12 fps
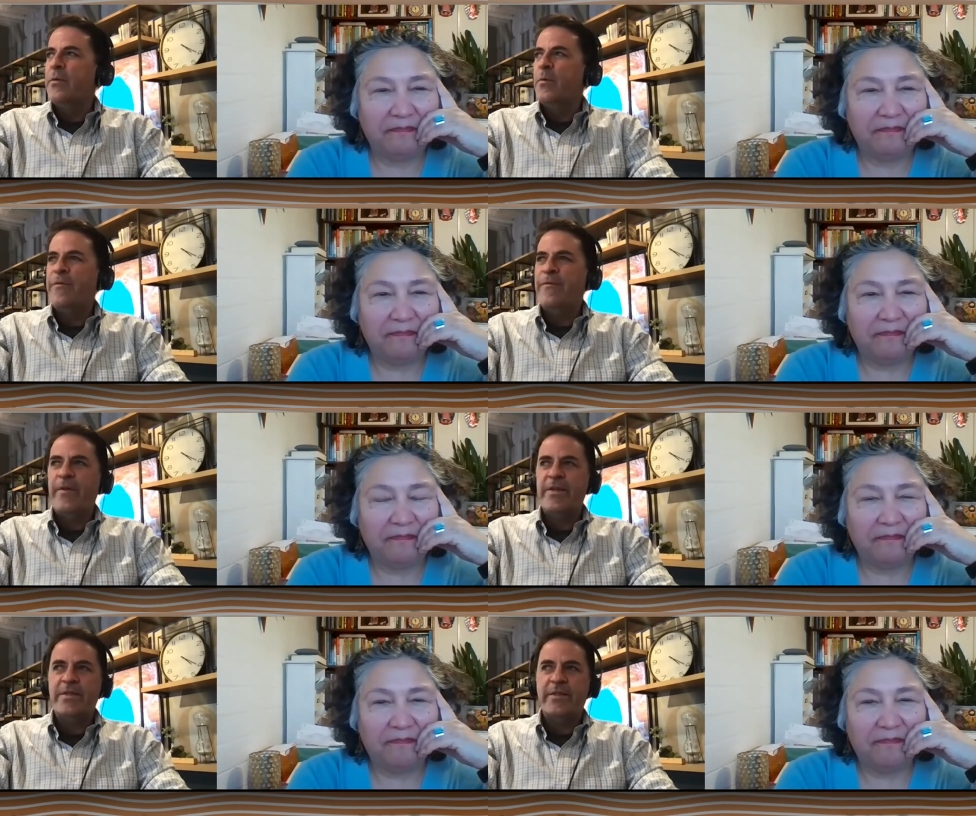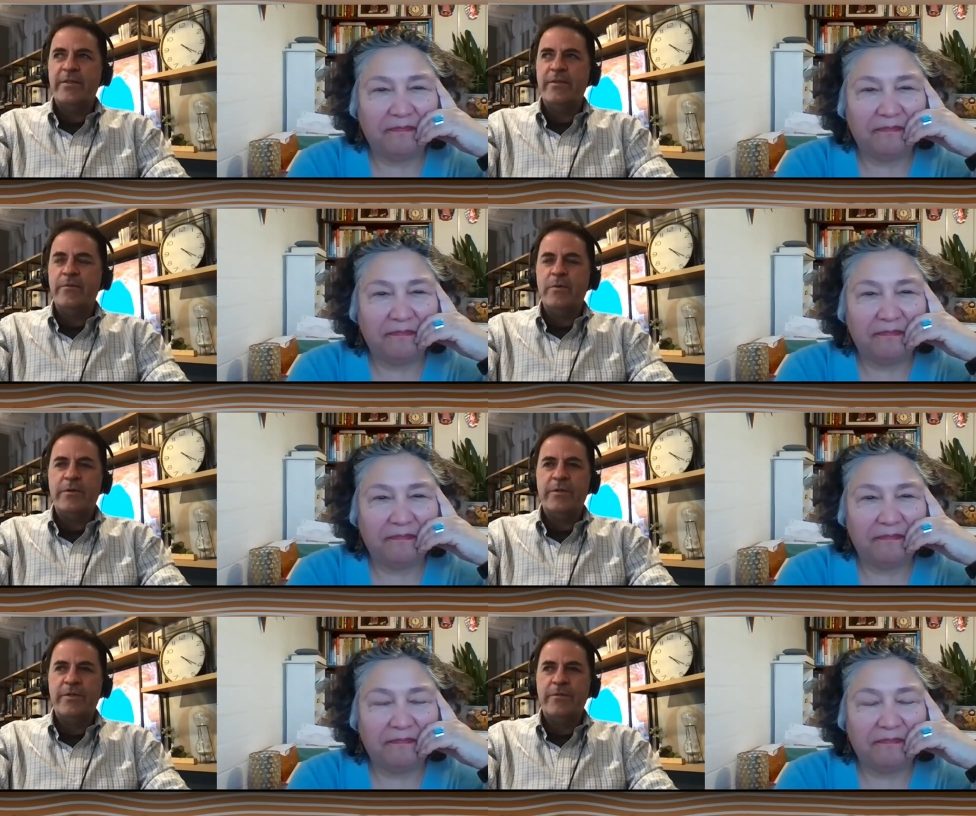Speaker 1: we're facing
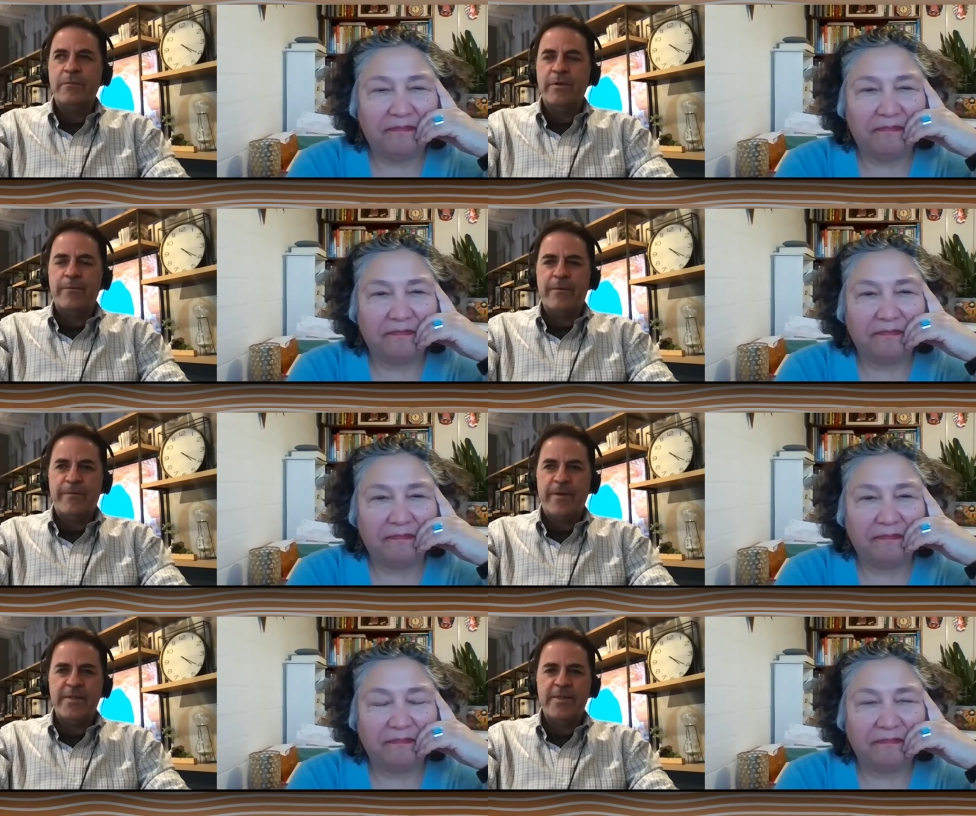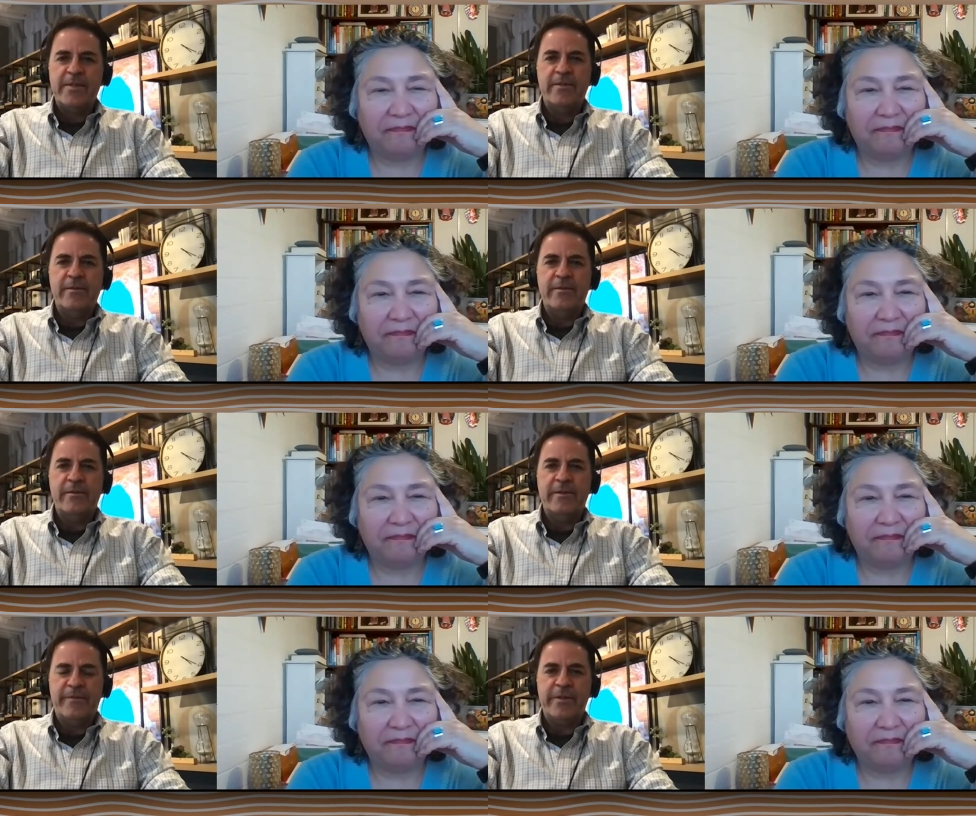we're we're facing
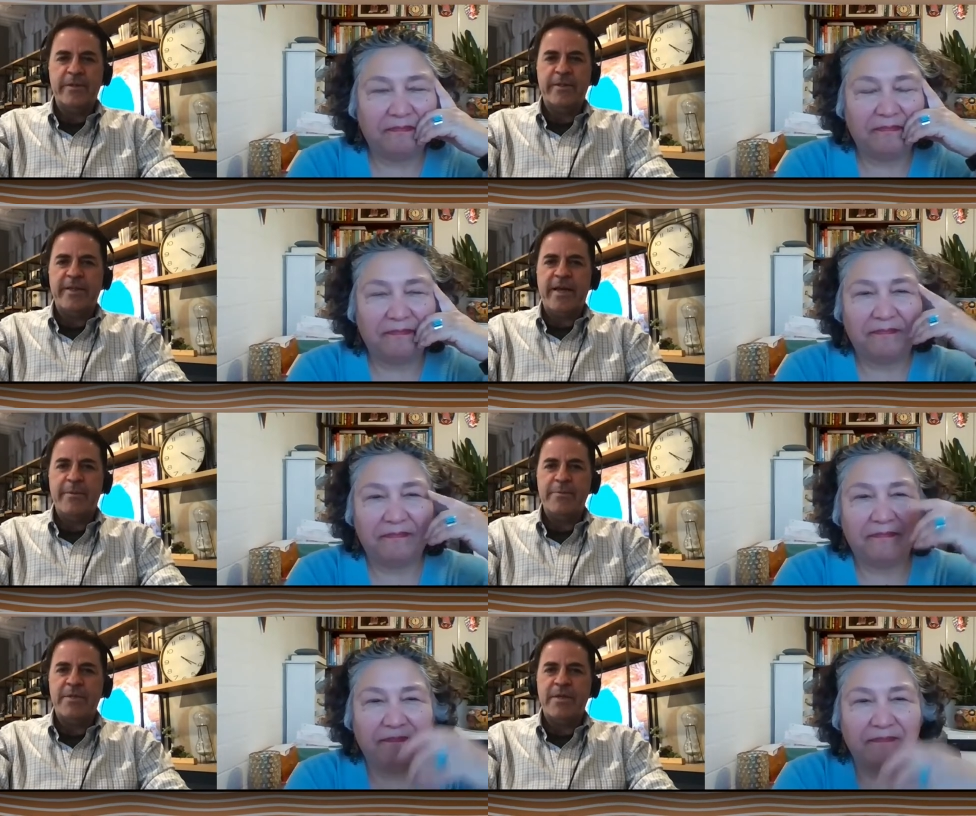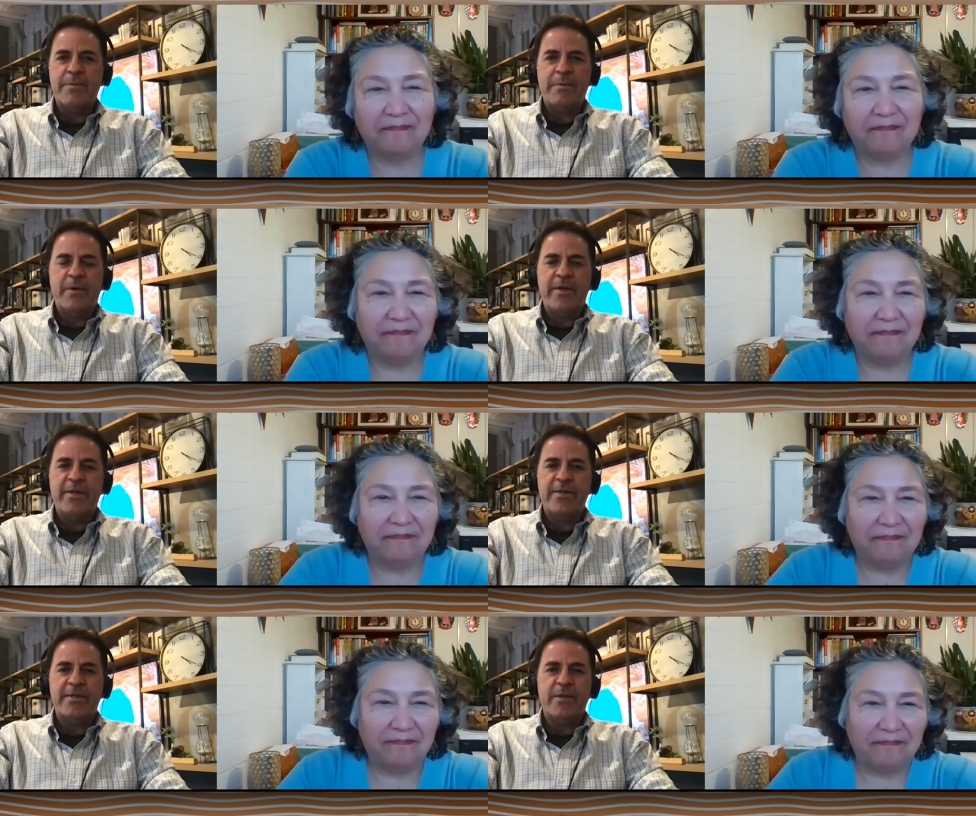difficult times.
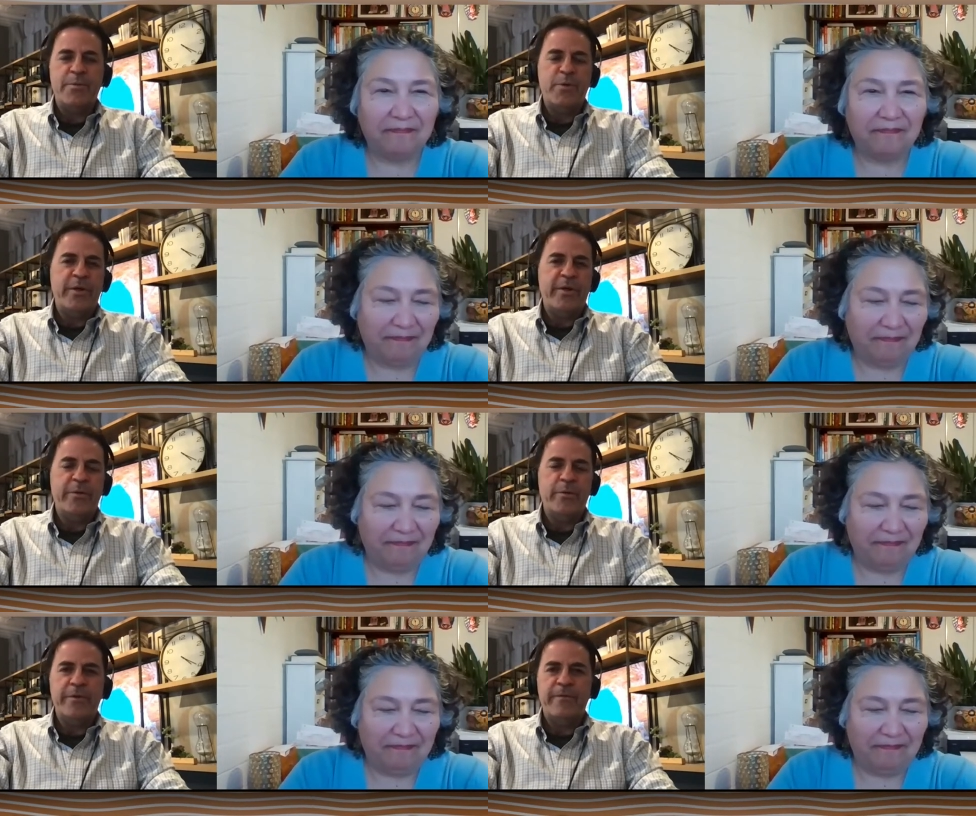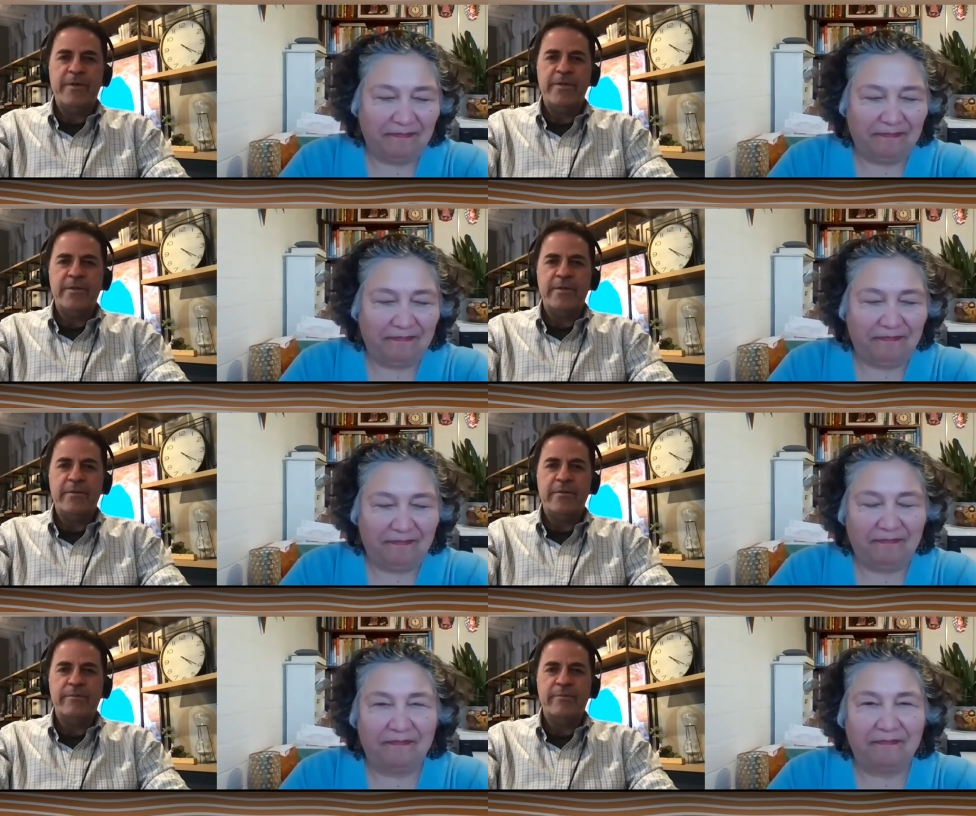Everybody as a community, we're facing